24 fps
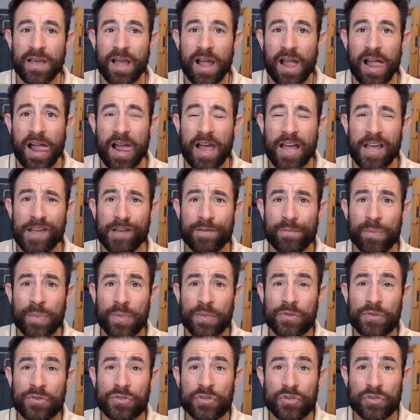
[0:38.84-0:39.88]
I am
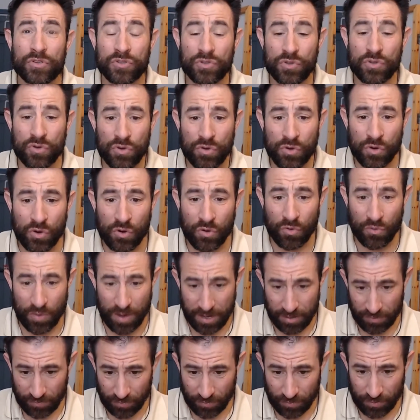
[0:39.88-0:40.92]
so
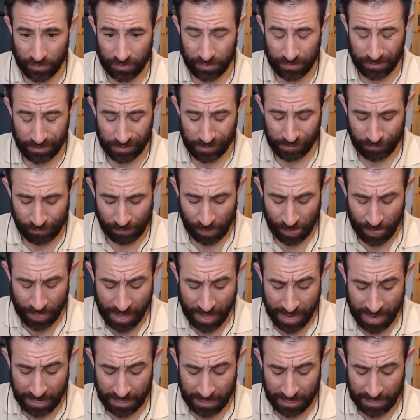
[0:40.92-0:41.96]
grateful
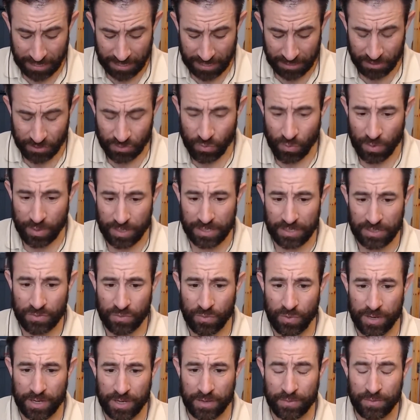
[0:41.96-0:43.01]
that in
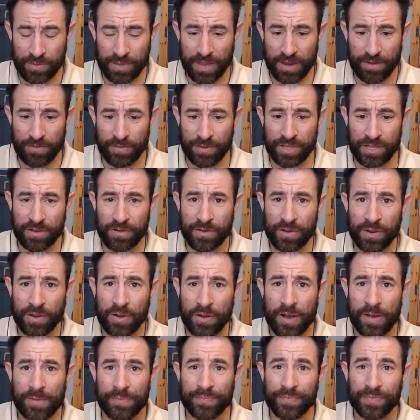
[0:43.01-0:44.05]
2020, with everything going
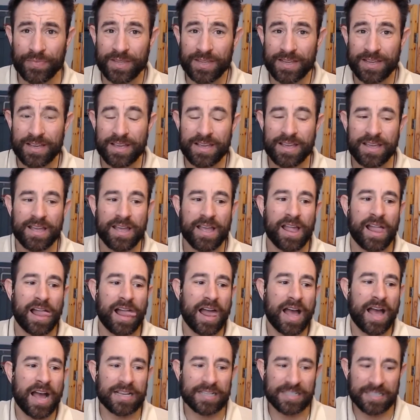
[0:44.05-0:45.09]
on,
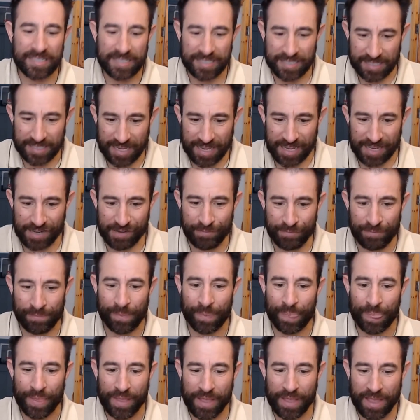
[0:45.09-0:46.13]
I set
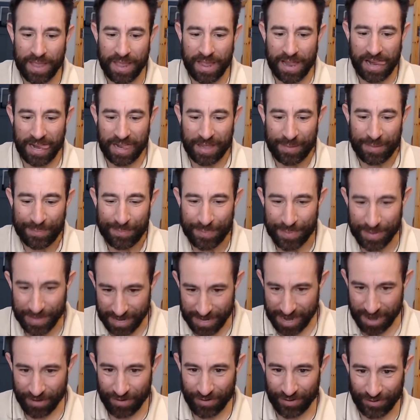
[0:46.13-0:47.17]
a big,
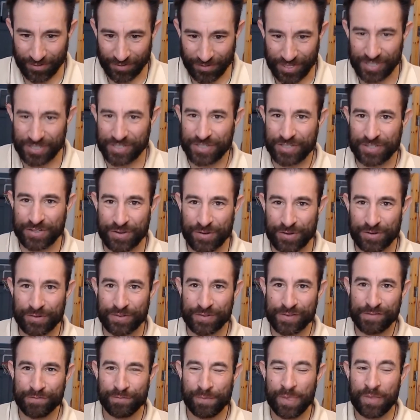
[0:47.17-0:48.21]
hairy, audacious goal
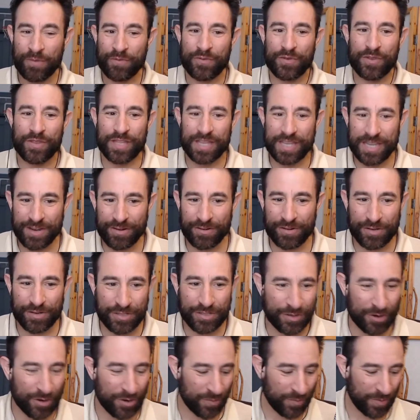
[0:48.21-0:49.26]
for the year to
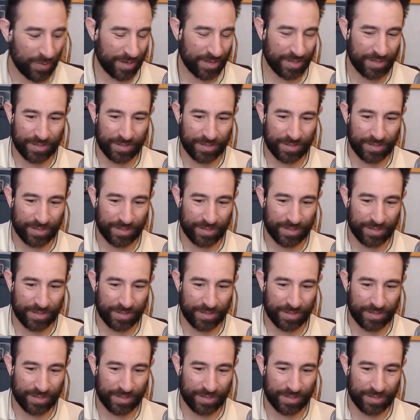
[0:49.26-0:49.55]
start with.